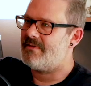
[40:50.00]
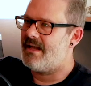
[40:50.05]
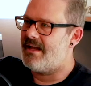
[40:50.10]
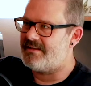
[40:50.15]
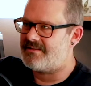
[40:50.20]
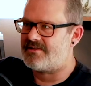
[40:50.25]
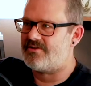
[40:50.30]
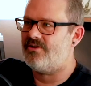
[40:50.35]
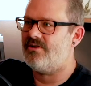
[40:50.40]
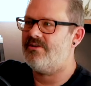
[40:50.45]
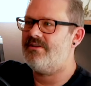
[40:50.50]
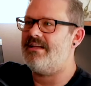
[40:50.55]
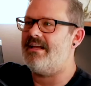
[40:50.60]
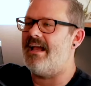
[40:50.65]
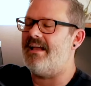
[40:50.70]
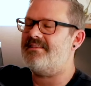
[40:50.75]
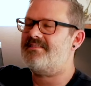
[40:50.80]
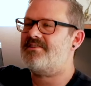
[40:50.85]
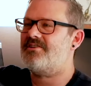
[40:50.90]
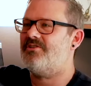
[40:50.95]
It's clearly
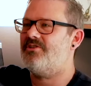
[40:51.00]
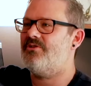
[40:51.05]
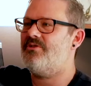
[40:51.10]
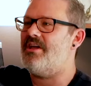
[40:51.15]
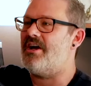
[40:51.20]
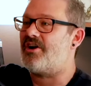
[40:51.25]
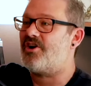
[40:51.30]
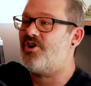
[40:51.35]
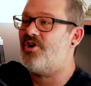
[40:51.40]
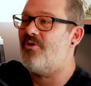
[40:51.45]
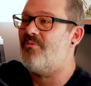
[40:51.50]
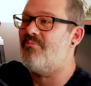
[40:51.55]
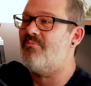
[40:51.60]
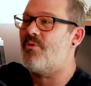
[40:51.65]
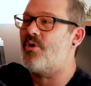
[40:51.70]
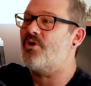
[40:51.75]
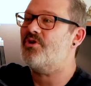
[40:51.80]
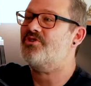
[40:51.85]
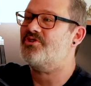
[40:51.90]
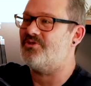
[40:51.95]
it's clearly a
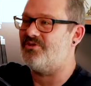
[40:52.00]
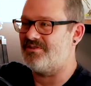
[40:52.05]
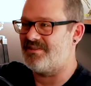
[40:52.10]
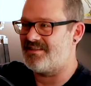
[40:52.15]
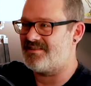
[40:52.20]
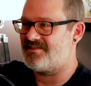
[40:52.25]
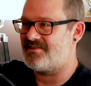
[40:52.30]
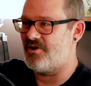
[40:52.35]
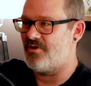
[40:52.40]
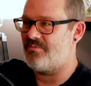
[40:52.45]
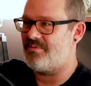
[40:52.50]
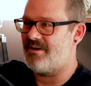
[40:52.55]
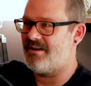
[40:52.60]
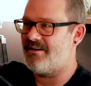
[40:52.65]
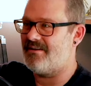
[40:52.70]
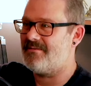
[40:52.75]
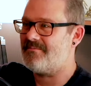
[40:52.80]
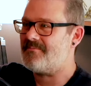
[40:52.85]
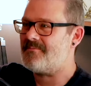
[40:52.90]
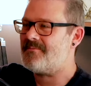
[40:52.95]
commercial dystopia.
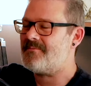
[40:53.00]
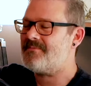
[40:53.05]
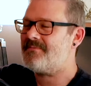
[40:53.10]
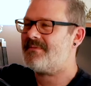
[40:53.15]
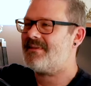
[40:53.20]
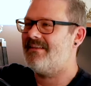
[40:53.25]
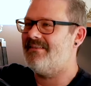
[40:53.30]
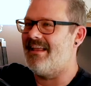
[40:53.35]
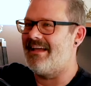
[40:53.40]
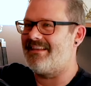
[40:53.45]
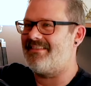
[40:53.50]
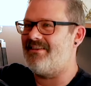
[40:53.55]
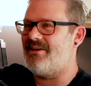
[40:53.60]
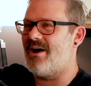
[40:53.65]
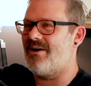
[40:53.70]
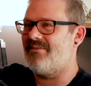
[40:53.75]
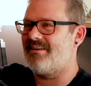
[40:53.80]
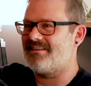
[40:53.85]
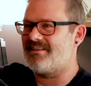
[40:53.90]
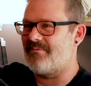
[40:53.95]
Yes. Like you
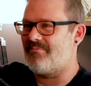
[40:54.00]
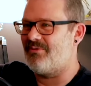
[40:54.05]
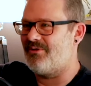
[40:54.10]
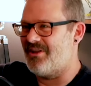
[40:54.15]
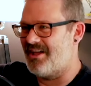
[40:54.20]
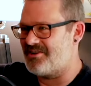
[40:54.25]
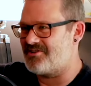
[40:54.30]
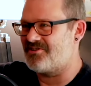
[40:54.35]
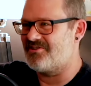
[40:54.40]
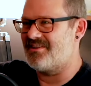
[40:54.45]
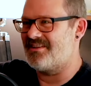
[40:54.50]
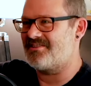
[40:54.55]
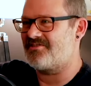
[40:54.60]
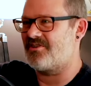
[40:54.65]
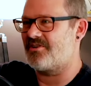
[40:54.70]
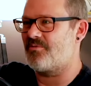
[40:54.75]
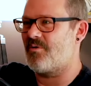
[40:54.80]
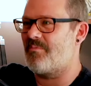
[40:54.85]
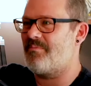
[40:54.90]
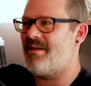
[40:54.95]
have like the pleasure
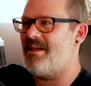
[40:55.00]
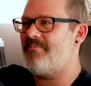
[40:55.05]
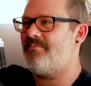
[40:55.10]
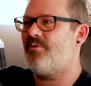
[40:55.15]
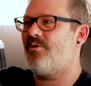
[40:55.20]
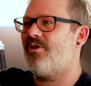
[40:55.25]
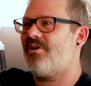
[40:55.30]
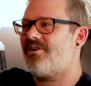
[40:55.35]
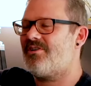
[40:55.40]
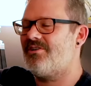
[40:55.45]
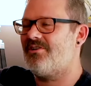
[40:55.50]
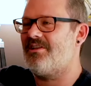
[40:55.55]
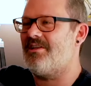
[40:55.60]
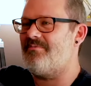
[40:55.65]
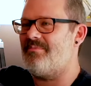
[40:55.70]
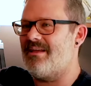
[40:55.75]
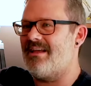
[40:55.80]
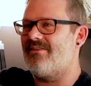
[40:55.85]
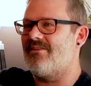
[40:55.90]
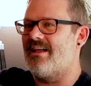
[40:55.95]
district where people are clearly
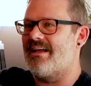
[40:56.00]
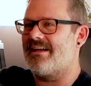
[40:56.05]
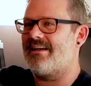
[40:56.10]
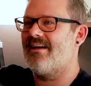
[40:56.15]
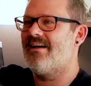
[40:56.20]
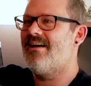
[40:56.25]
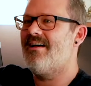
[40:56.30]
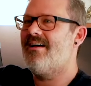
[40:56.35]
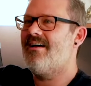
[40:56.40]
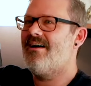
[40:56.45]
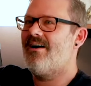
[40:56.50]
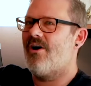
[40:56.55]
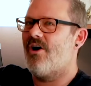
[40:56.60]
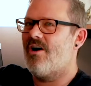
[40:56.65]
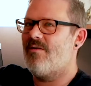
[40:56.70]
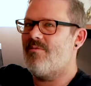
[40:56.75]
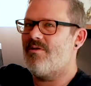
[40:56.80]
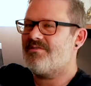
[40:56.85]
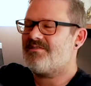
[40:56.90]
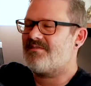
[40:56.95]
being like
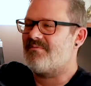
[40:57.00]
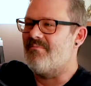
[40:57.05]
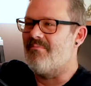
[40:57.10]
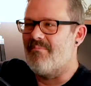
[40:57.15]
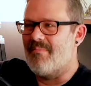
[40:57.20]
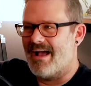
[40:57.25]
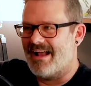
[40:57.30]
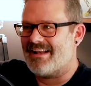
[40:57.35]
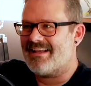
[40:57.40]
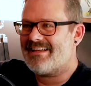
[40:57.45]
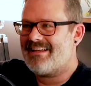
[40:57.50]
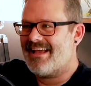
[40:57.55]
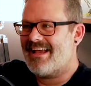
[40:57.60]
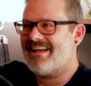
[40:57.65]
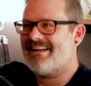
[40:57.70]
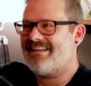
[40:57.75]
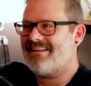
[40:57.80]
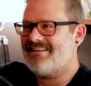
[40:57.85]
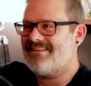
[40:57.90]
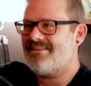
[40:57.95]
almost
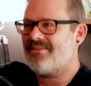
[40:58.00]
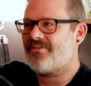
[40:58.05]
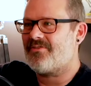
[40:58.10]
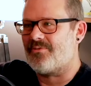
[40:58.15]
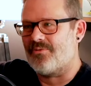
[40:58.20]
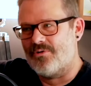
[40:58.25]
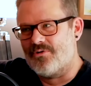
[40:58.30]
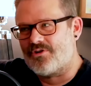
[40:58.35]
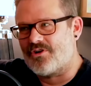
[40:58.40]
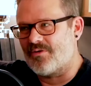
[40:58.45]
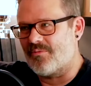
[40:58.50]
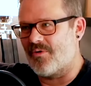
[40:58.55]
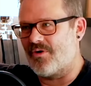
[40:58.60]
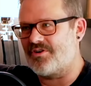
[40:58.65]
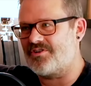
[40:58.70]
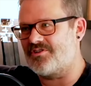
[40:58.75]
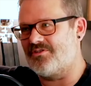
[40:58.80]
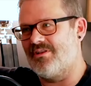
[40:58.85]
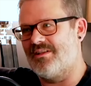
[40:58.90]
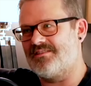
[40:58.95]
medicated through
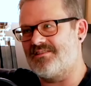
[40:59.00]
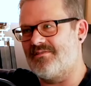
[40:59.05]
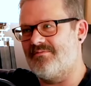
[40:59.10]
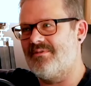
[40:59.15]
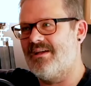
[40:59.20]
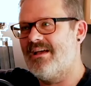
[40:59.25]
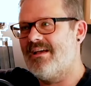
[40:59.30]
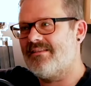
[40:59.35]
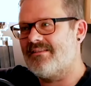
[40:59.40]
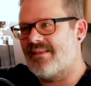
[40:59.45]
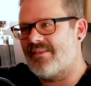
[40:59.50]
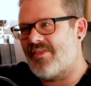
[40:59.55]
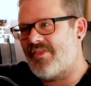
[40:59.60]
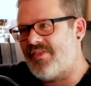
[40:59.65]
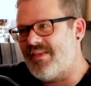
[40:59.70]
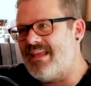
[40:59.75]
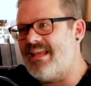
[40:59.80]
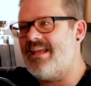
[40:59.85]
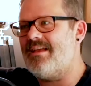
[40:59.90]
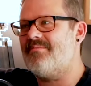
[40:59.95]
commercialism. The
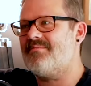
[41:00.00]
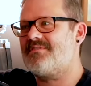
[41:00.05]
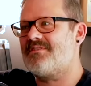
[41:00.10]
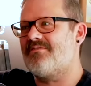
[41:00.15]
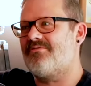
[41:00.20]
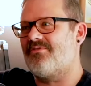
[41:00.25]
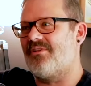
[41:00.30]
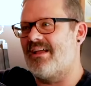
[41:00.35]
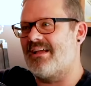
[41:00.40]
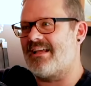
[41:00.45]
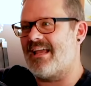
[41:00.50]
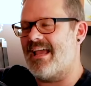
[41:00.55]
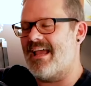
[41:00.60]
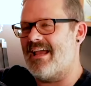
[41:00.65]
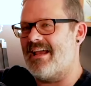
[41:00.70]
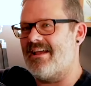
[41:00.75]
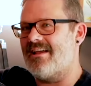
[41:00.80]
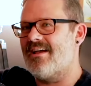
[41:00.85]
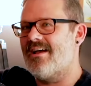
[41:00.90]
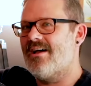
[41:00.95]
themes of like a